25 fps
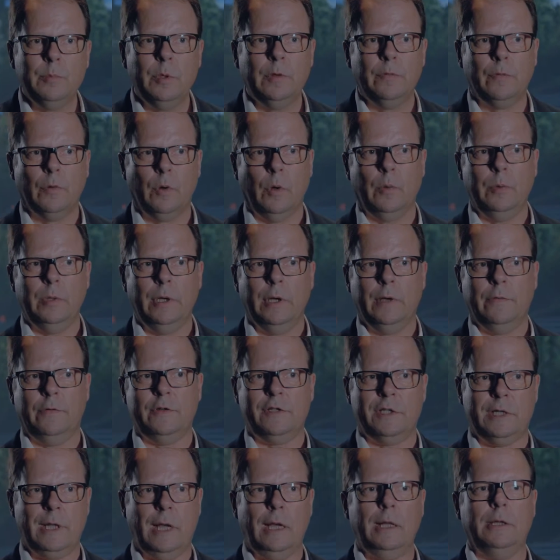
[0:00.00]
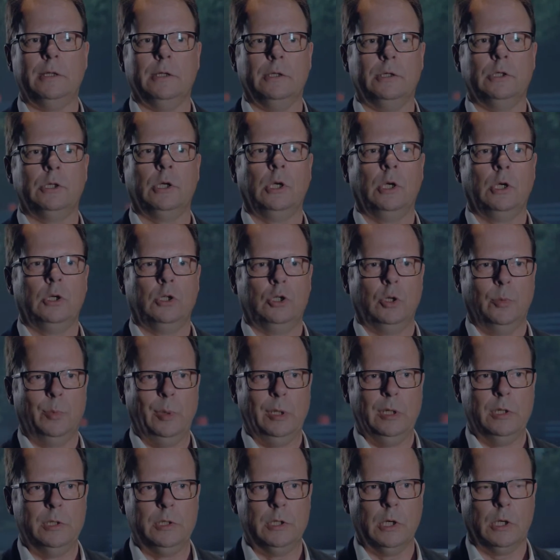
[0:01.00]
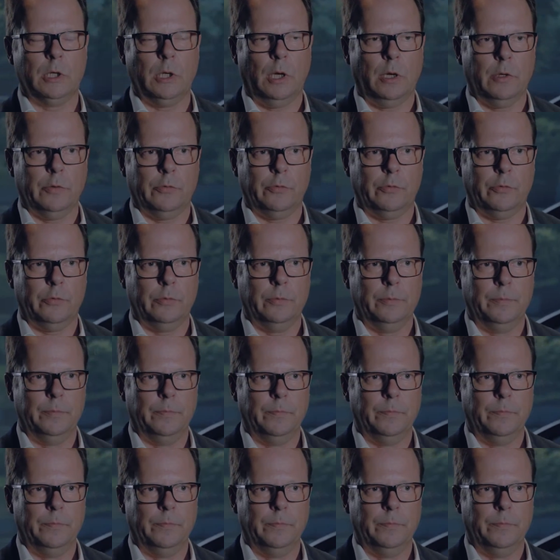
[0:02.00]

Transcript: before we have started to build the cars.